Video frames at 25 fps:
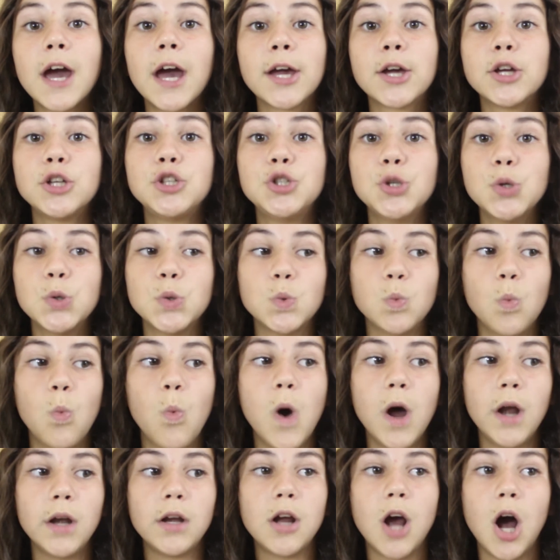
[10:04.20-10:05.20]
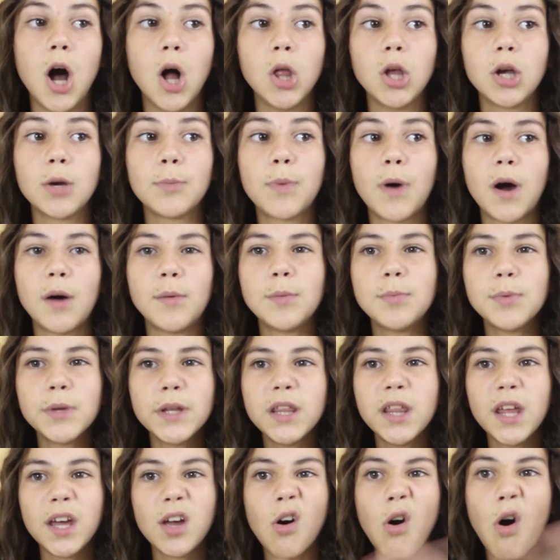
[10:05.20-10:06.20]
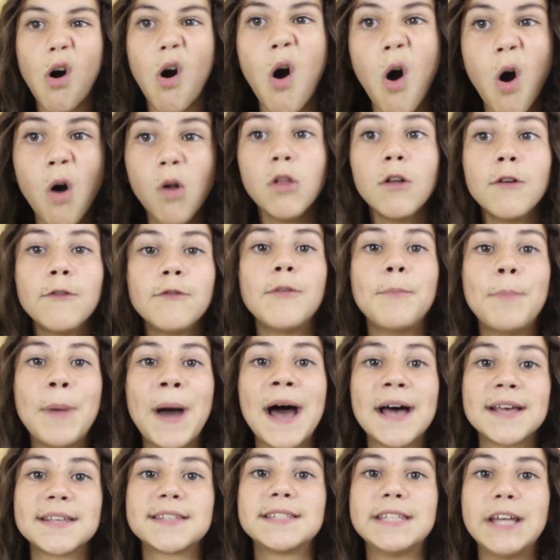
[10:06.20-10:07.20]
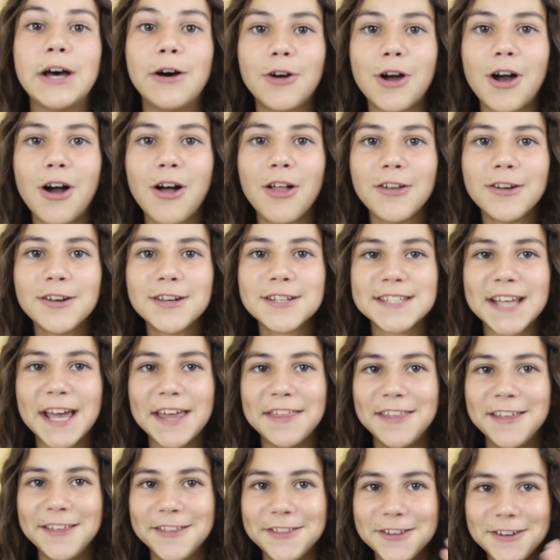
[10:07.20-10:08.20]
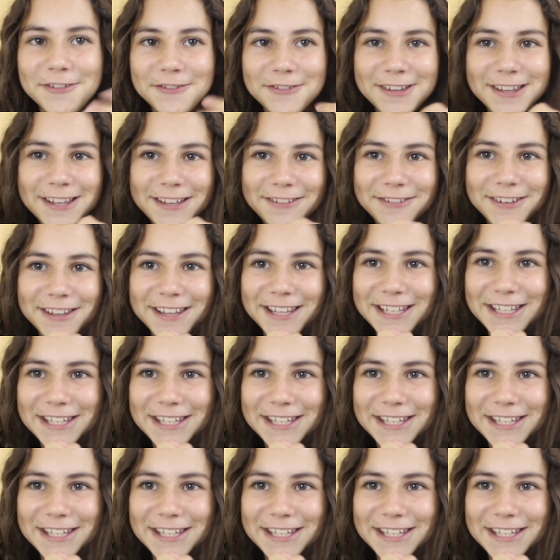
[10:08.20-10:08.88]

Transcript: I could choose one color, probably like all of the pastel colors. I think they're really, really